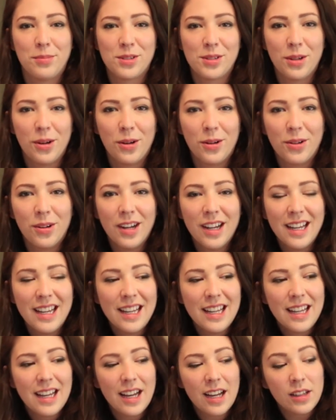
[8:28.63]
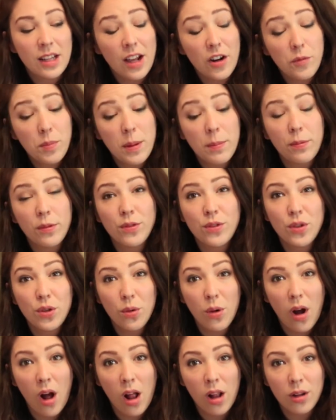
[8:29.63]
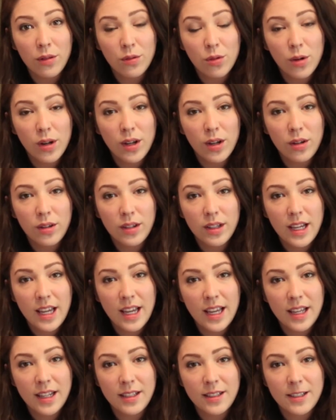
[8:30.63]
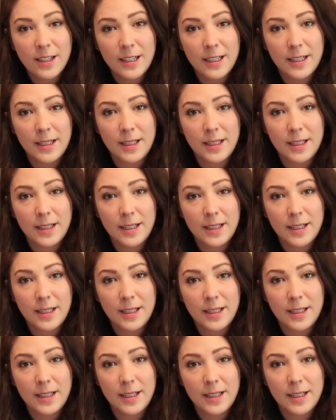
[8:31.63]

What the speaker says: So a lot of people do olive oil and